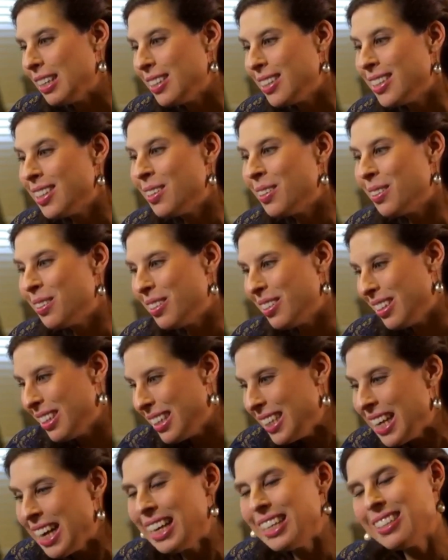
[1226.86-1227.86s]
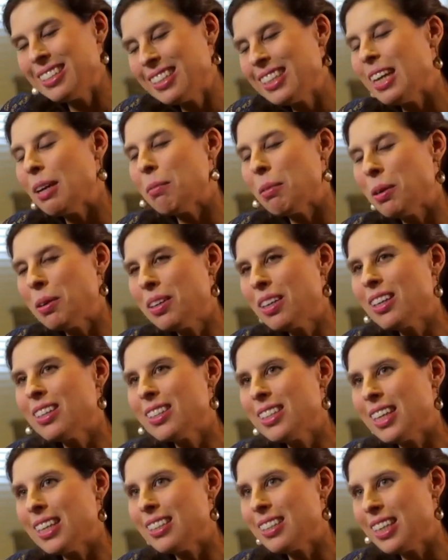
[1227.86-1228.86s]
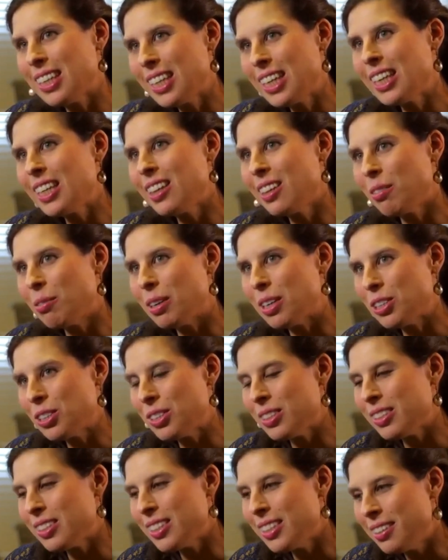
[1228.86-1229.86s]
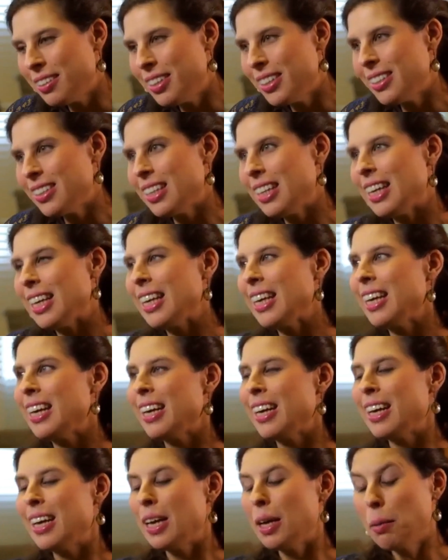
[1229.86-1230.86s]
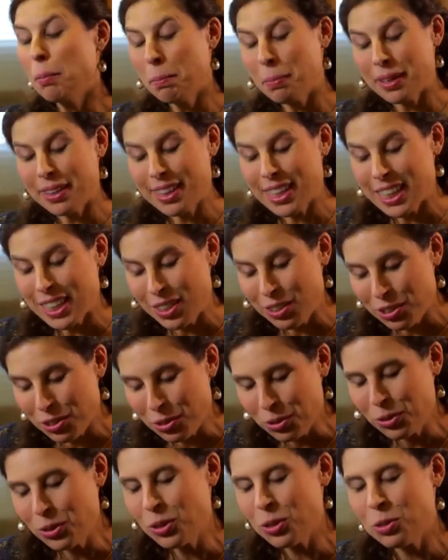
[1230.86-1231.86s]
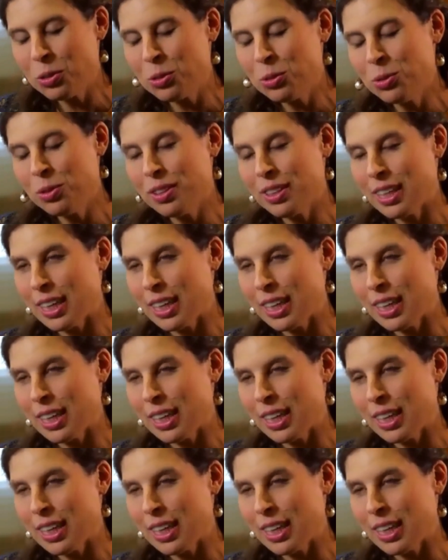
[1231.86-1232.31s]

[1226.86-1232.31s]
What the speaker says: So yes, the Americans are taking the Russians seriously, but they do know